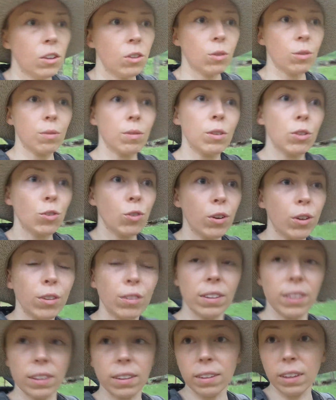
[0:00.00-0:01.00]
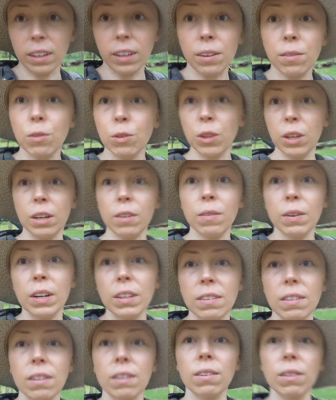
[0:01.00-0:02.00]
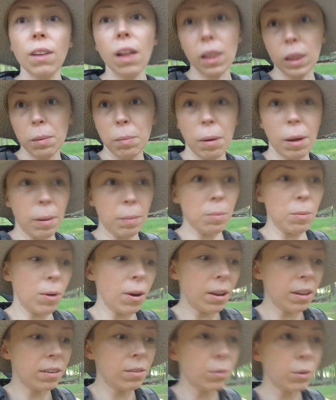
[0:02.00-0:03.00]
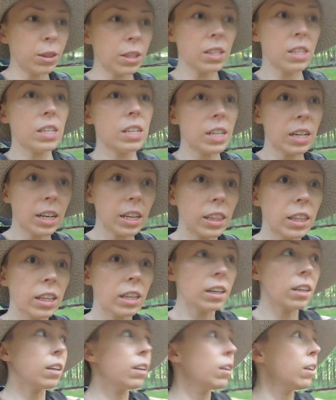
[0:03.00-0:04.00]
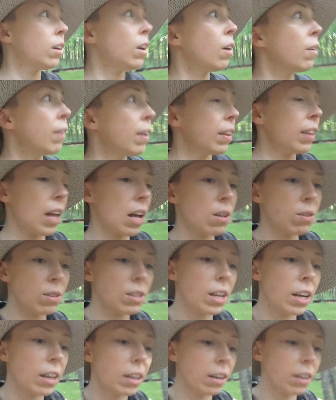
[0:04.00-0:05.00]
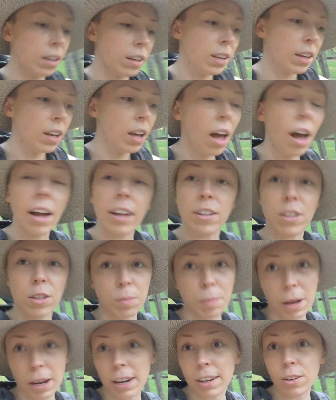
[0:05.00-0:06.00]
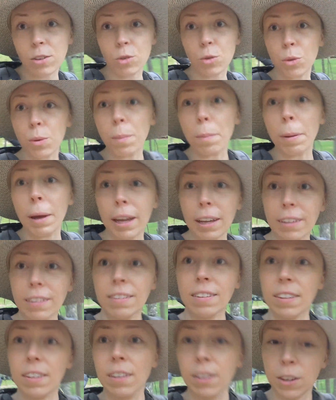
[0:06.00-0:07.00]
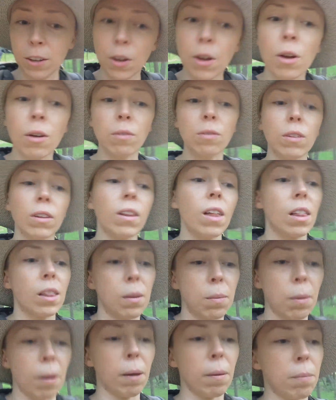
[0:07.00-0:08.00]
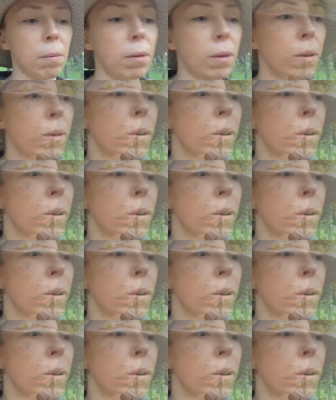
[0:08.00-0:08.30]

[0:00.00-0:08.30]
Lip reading: So if this trail's, like, if you think of it as a lollipop, right, with the stick, and then around the outside, I just made it to the base of the lollipop.